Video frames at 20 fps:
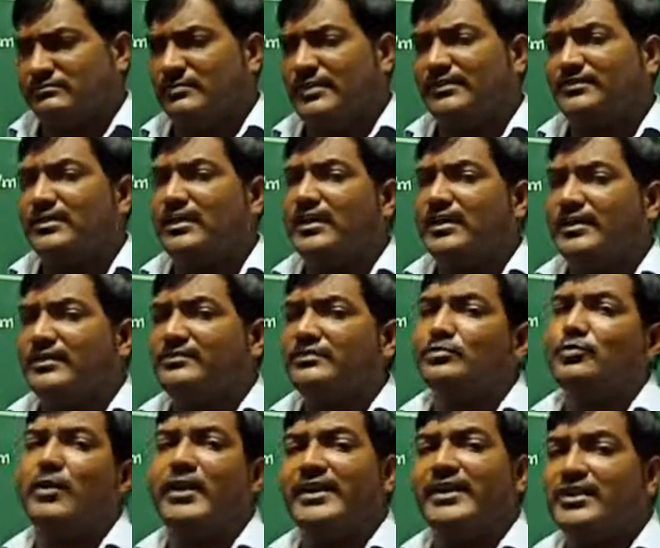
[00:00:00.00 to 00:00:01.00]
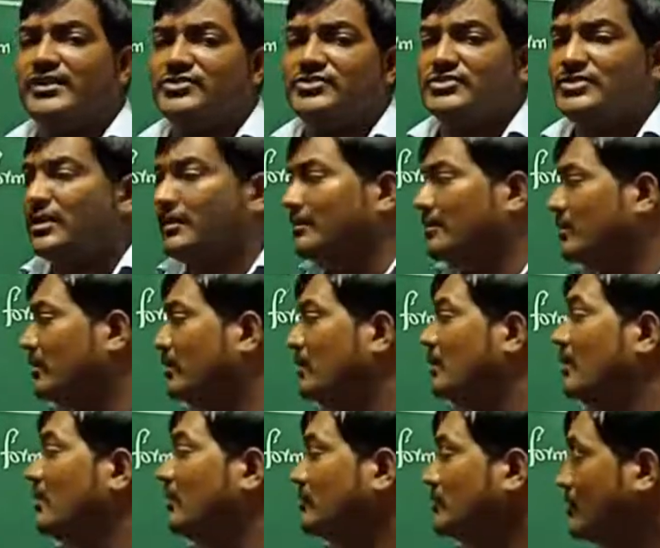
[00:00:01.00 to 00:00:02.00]
Basically, it is 1-digit number.
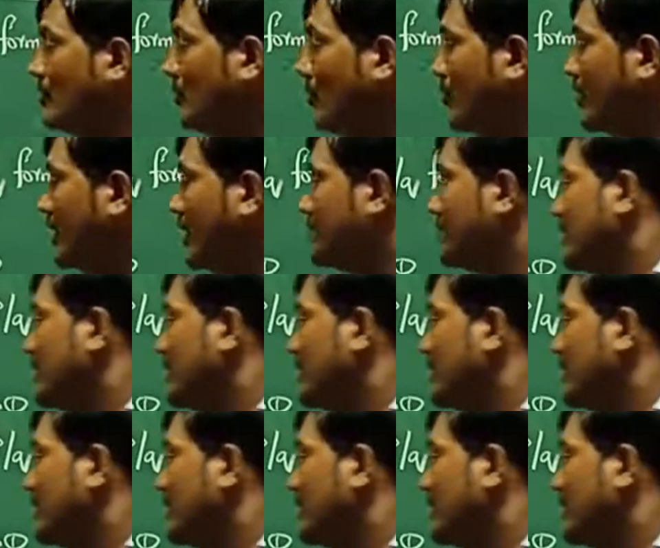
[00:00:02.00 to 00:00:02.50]
So what